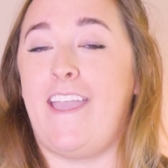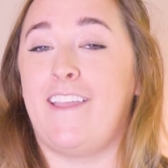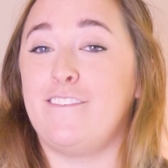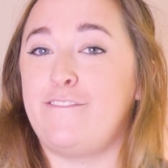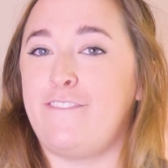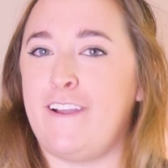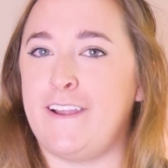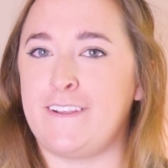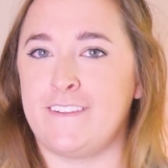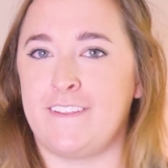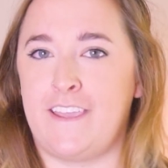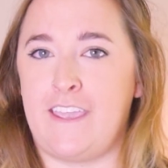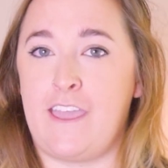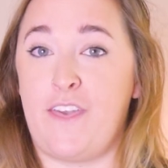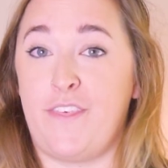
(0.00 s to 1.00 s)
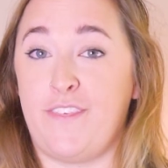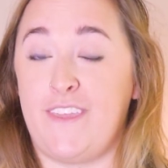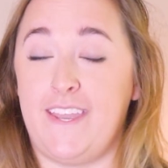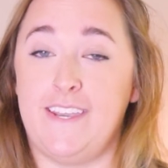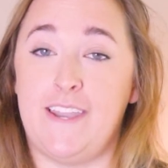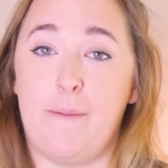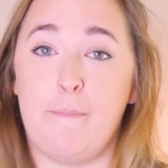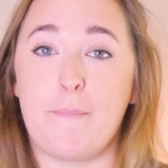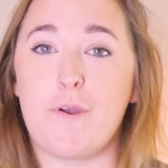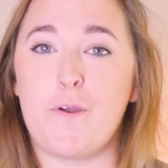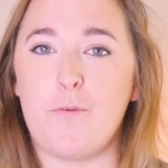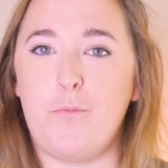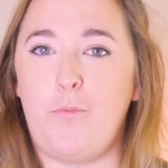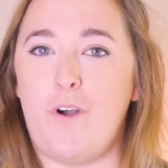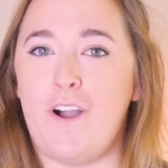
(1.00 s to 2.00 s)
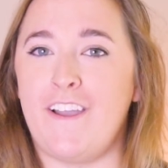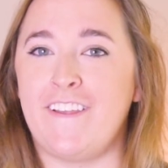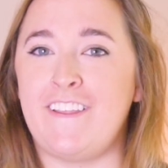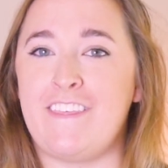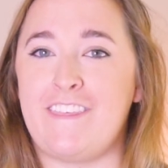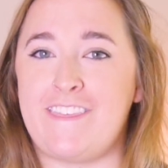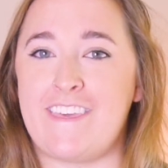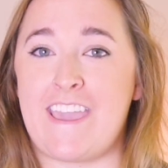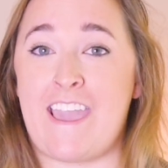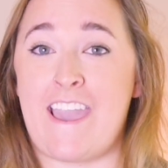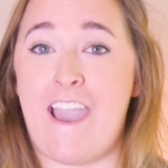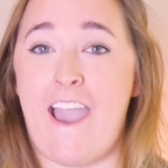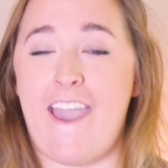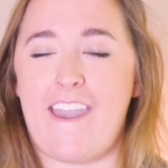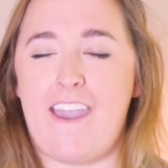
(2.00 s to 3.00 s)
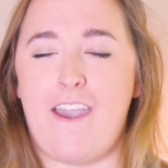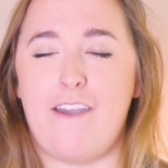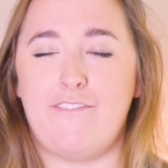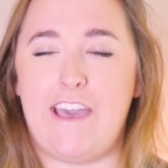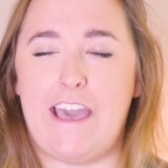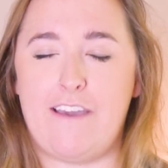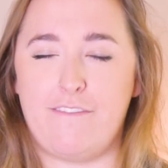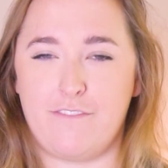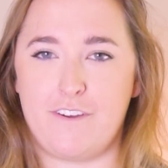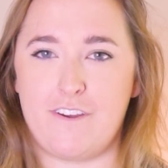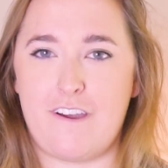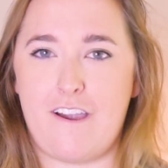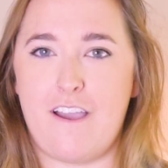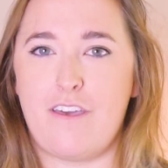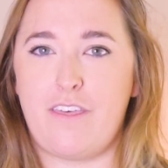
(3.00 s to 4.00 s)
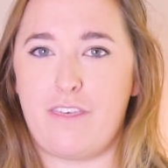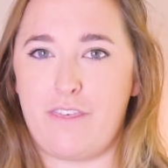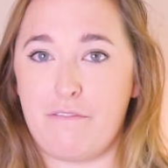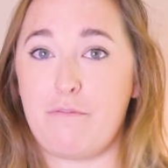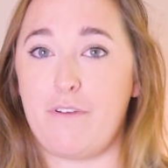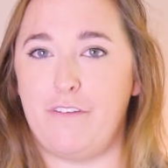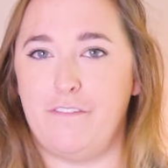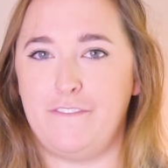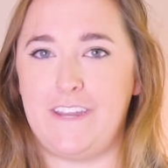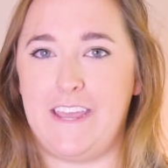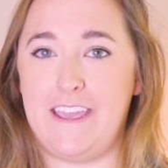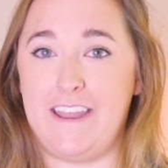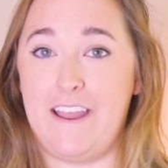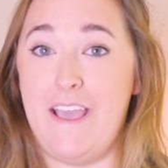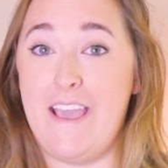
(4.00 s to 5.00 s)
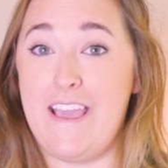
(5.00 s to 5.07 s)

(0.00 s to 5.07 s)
And finally, the number one thing I have ever thrifted